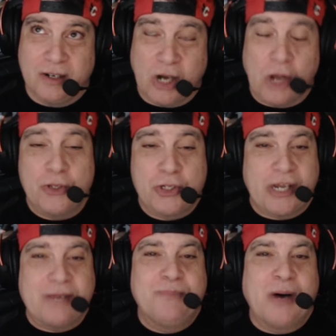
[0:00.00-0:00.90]
on the
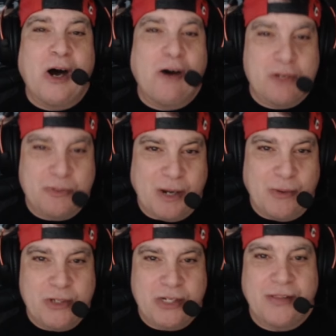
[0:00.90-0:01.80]
same par as me. I
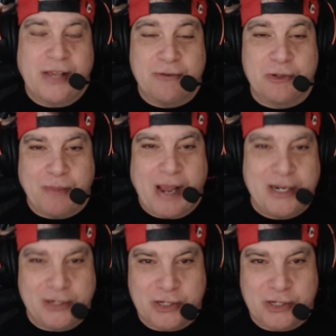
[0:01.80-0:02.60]
wouldn't say they're as bad